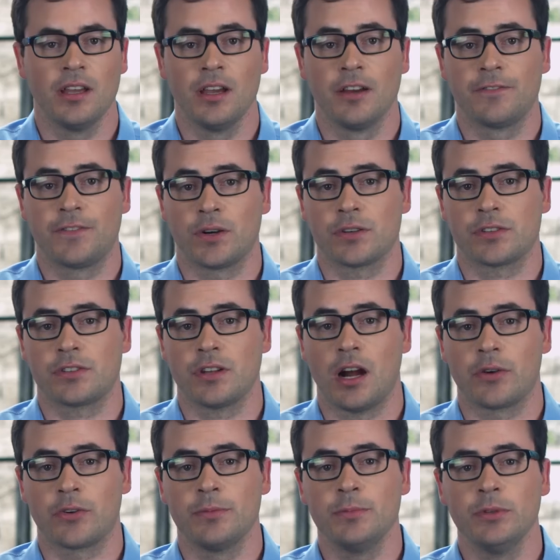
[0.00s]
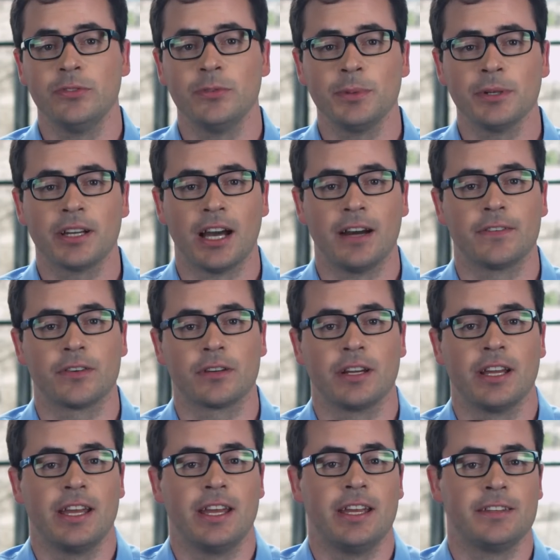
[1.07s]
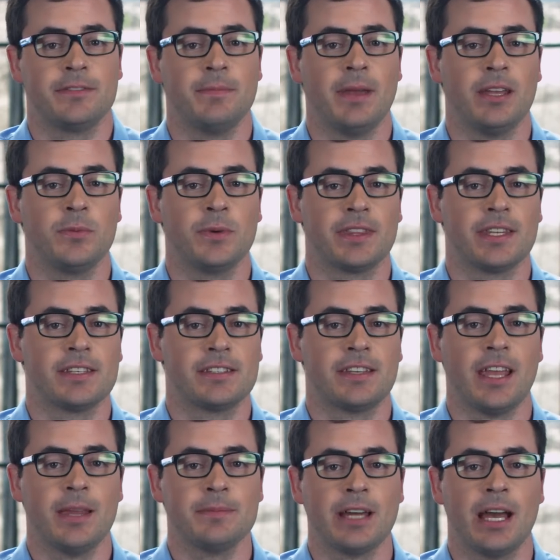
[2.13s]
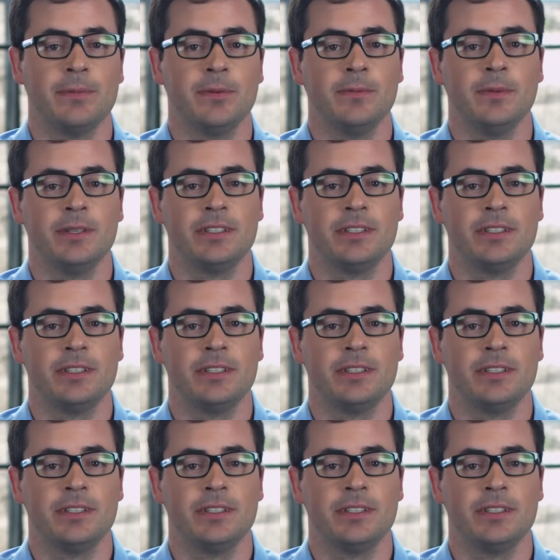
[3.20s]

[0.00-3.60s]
First, our removable cover is made with the same type of